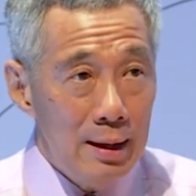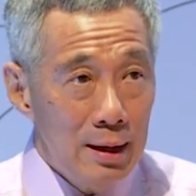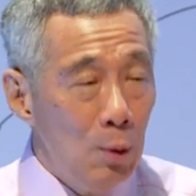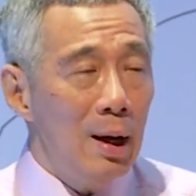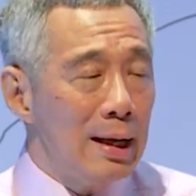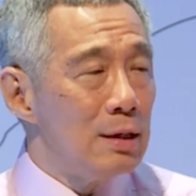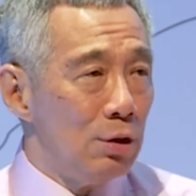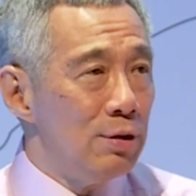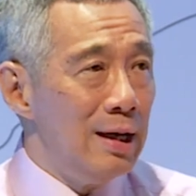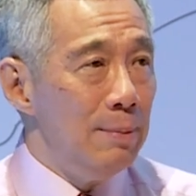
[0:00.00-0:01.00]
The work has
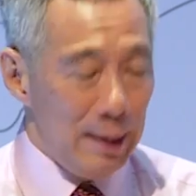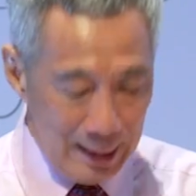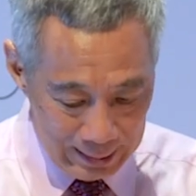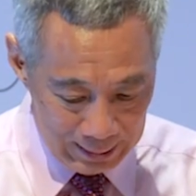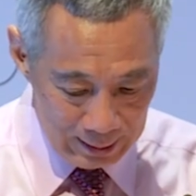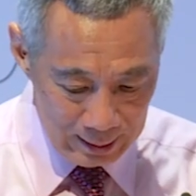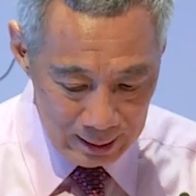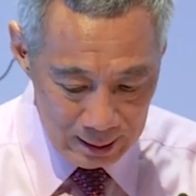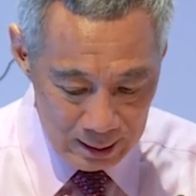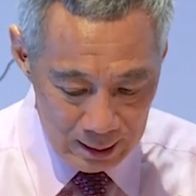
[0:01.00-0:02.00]
already begun.
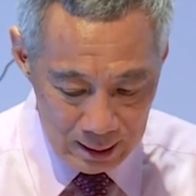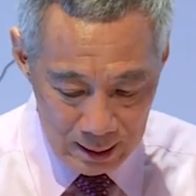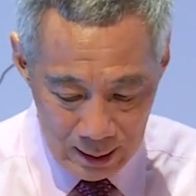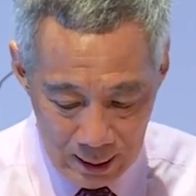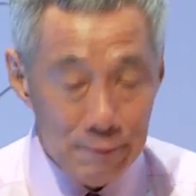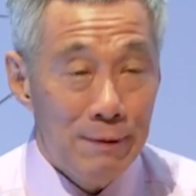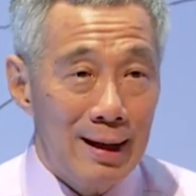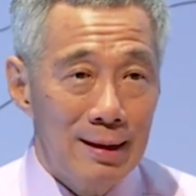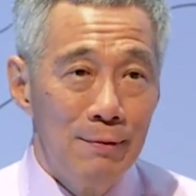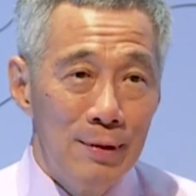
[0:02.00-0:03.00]
In
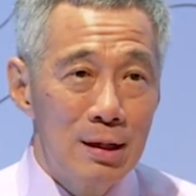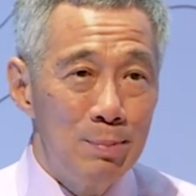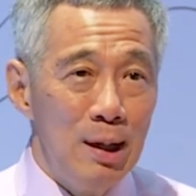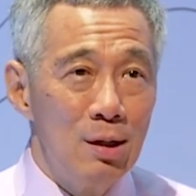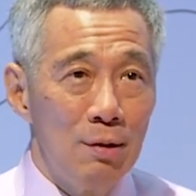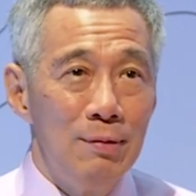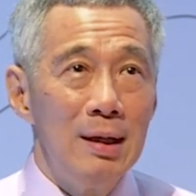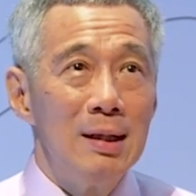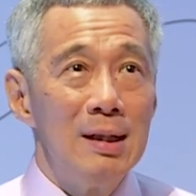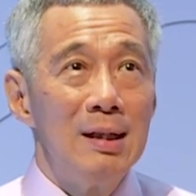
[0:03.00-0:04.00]
fact, the first piece of
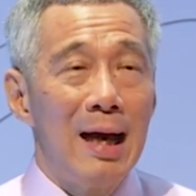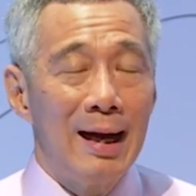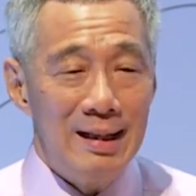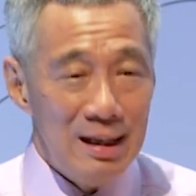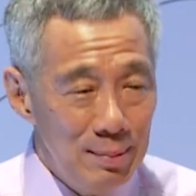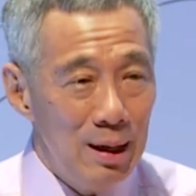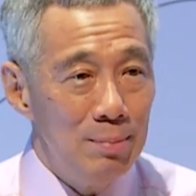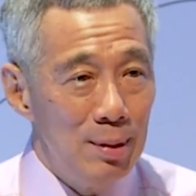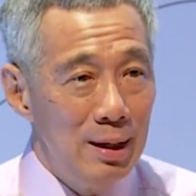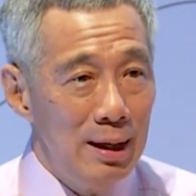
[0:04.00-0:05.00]
it is this academia
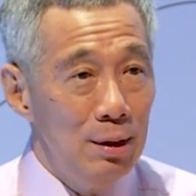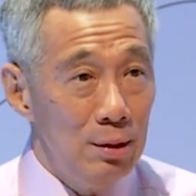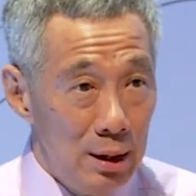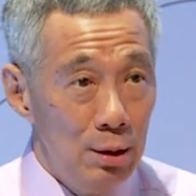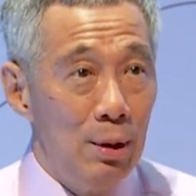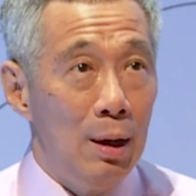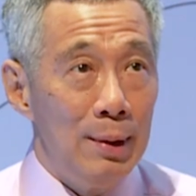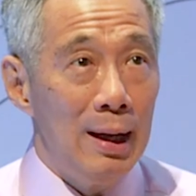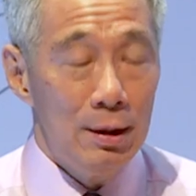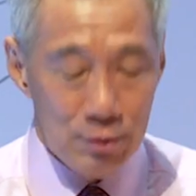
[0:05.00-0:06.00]
building where
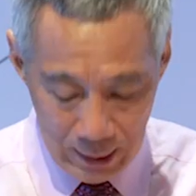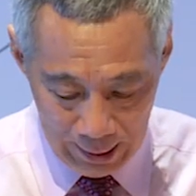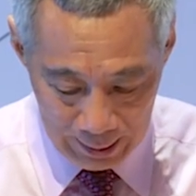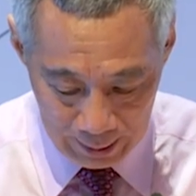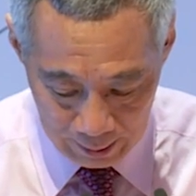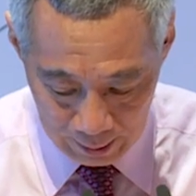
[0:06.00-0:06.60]
we are today.